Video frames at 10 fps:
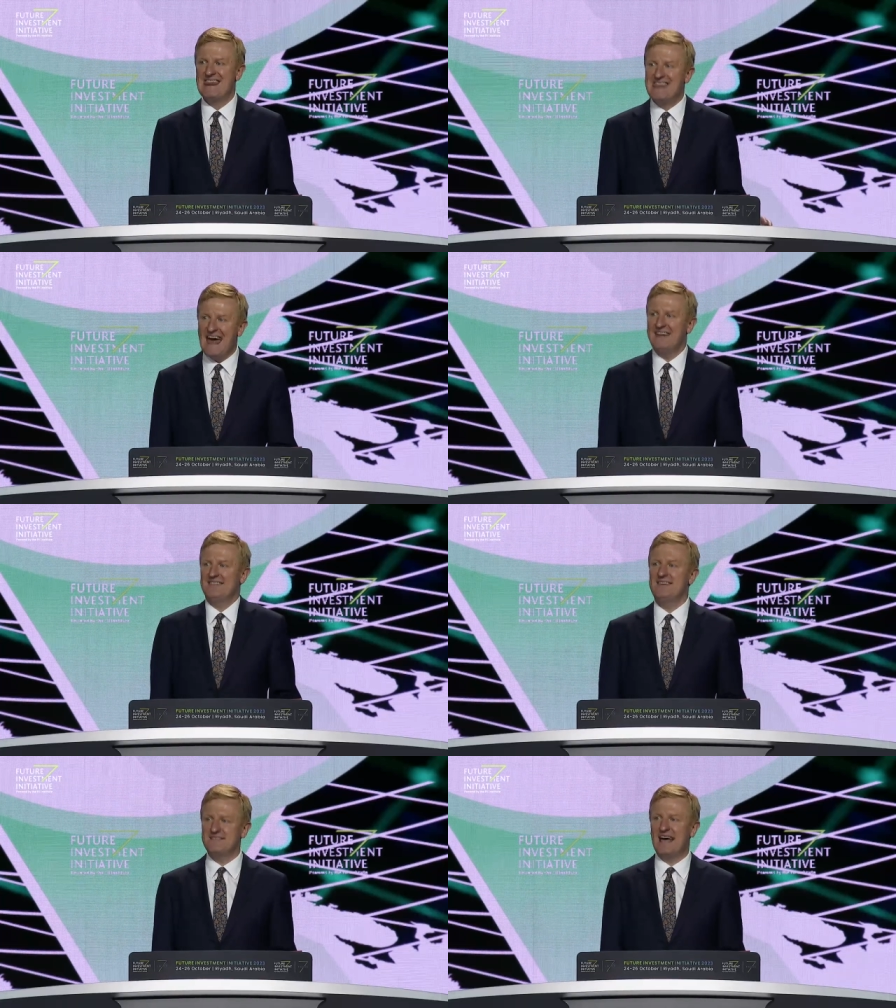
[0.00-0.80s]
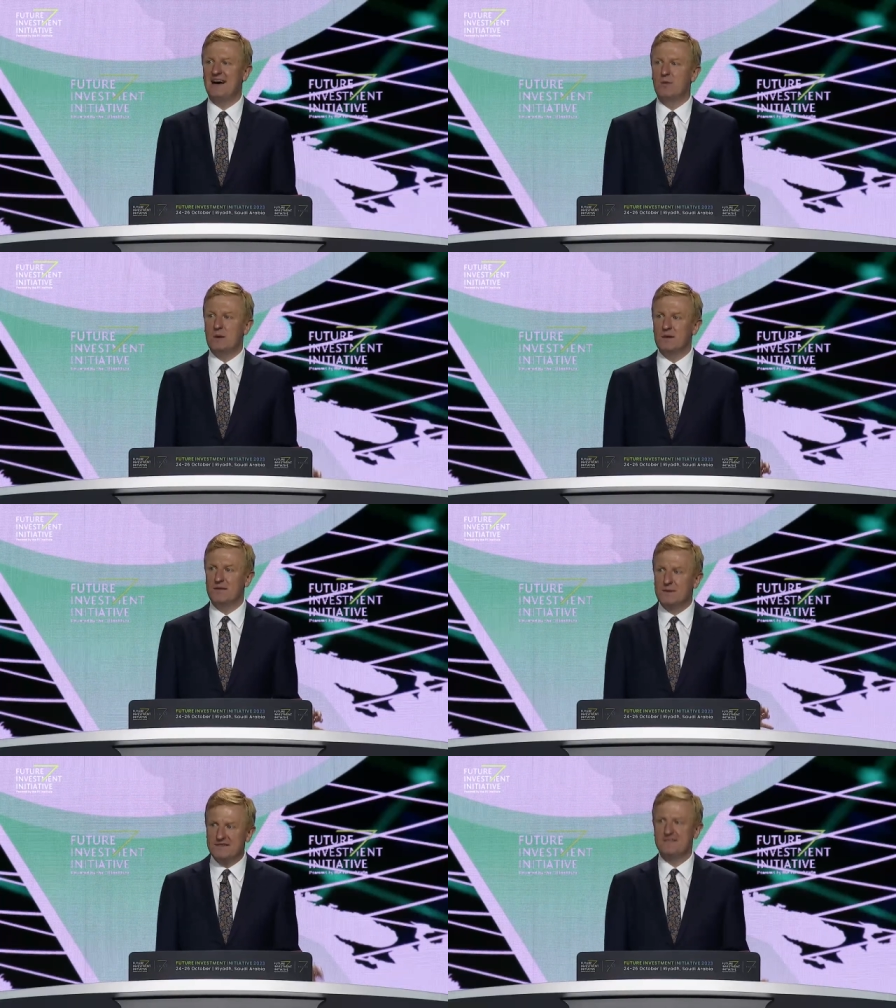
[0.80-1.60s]
That is how we will
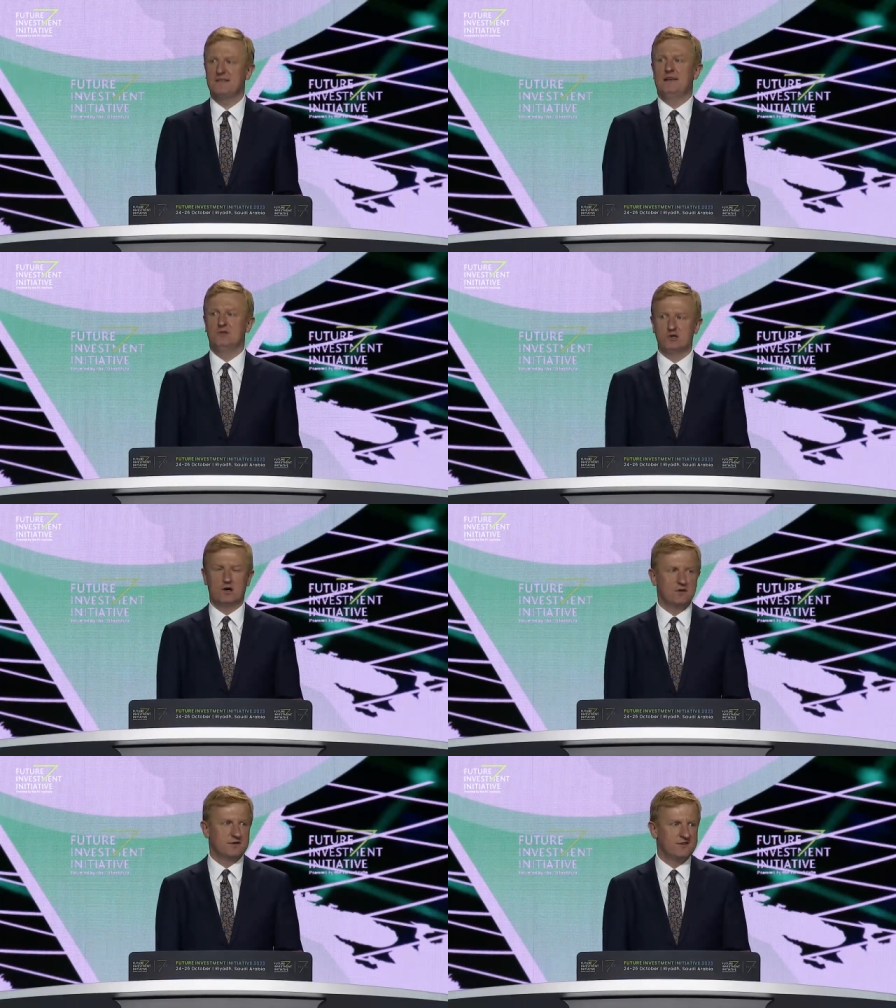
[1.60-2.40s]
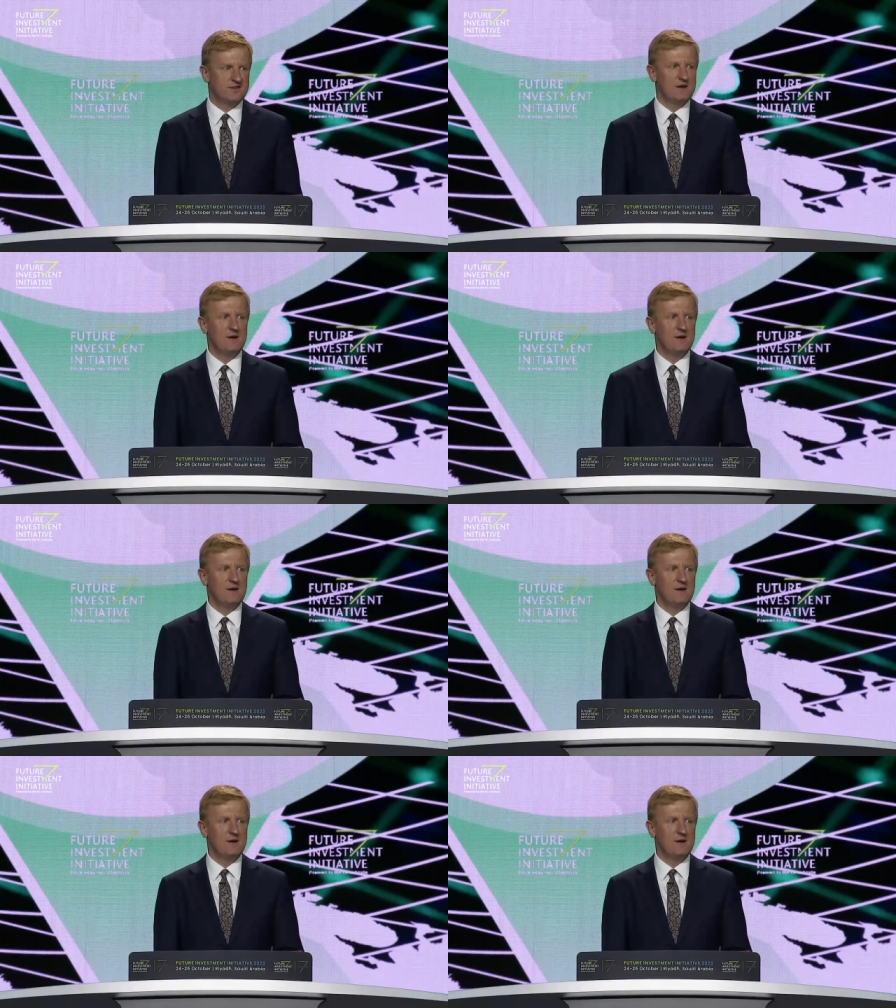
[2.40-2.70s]
withstand shocks,